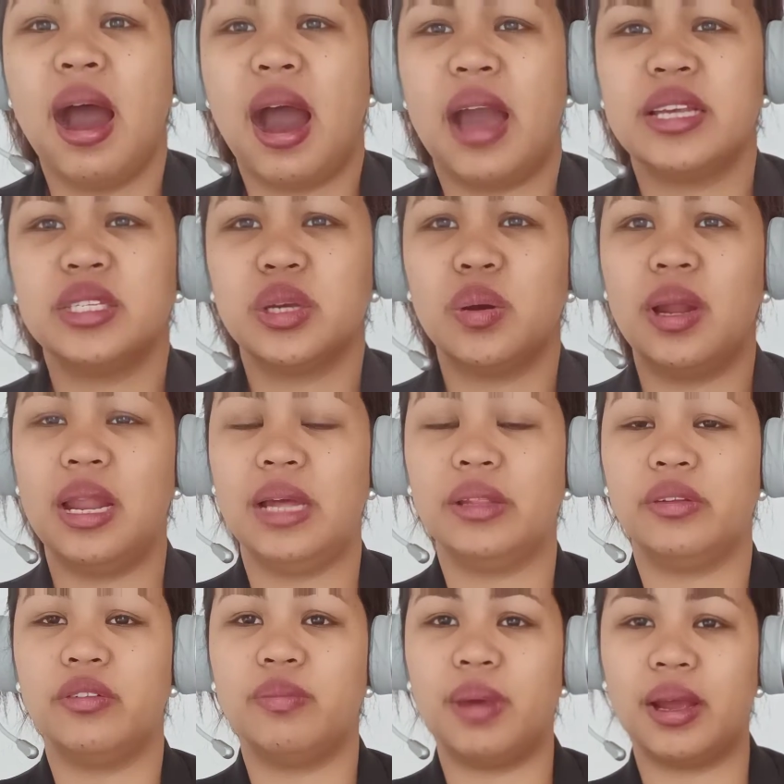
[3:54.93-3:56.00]
I saw a lot
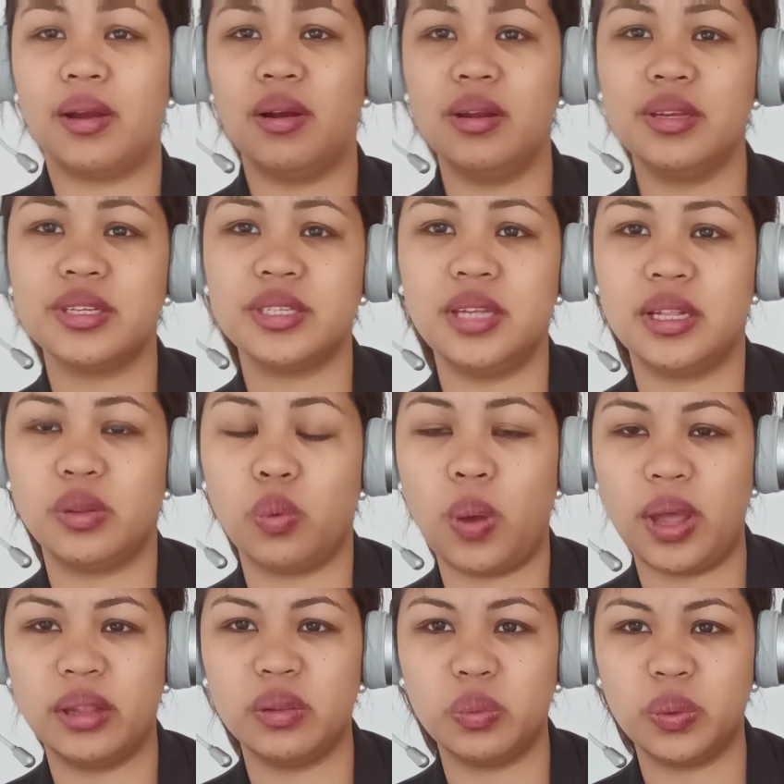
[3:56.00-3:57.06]
of my colleagues that
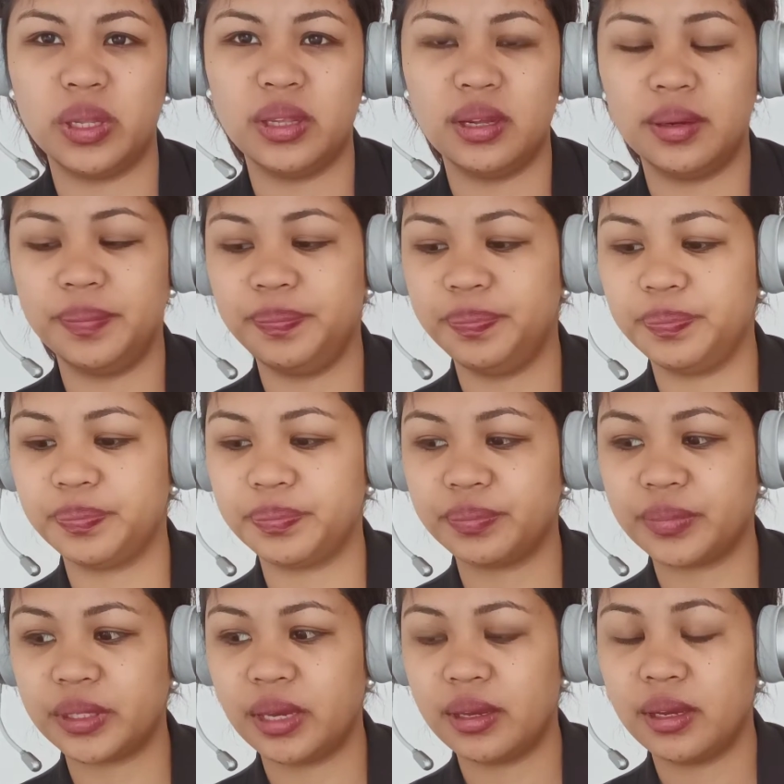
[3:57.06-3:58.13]
went with
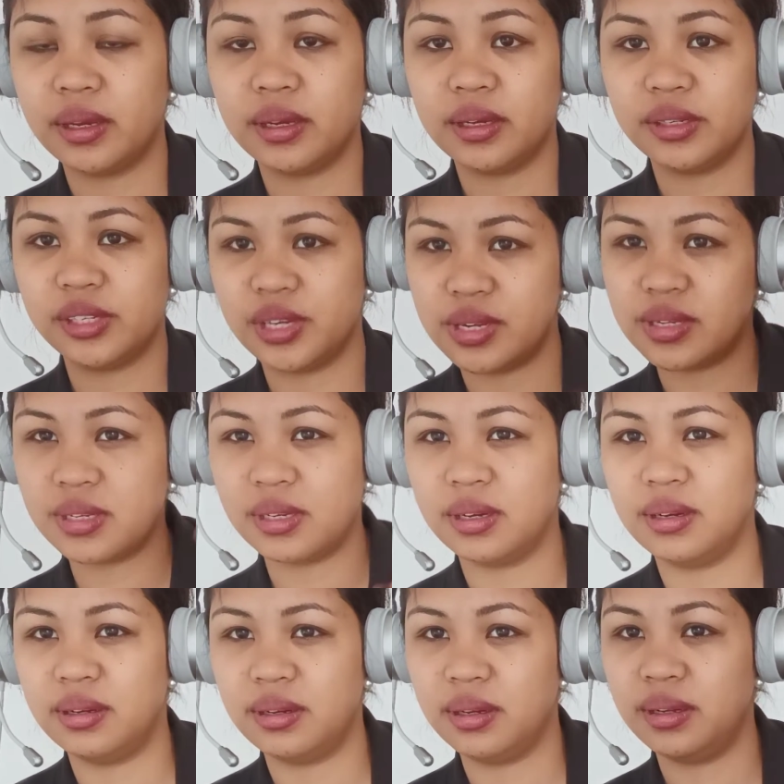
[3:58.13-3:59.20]
um, just
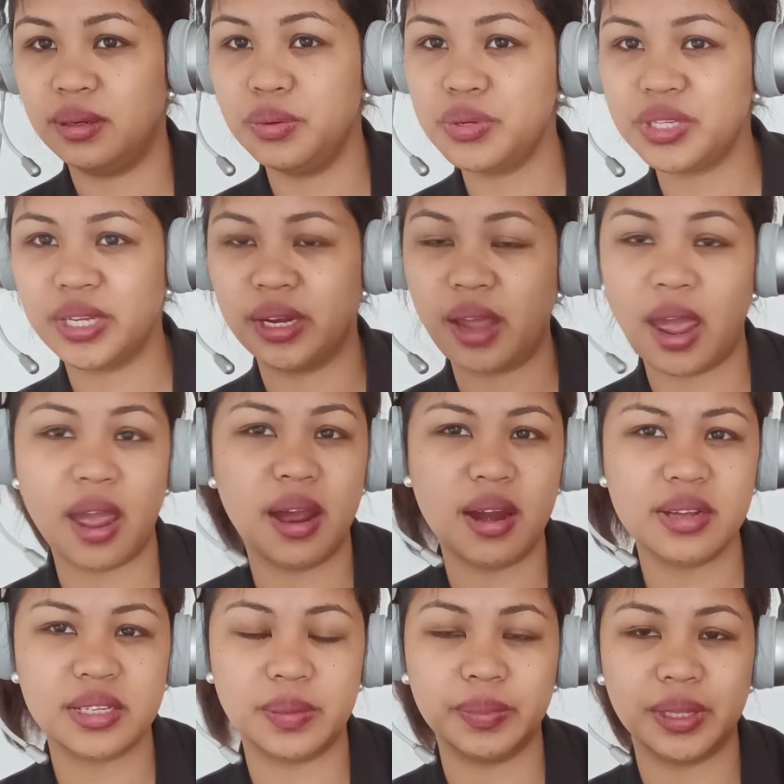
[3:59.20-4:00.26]
uh, loosen
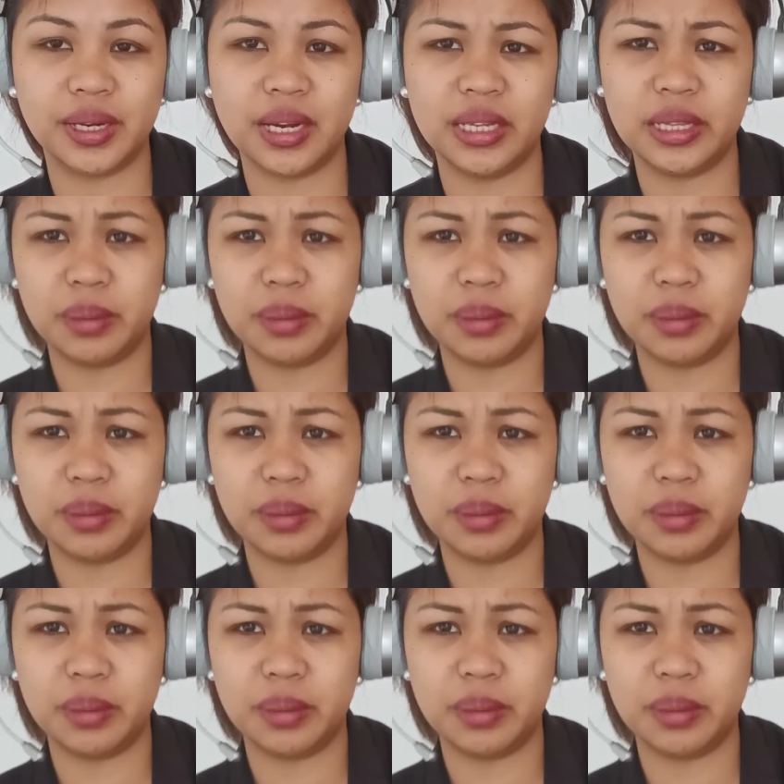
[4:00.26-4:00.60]
hair something like that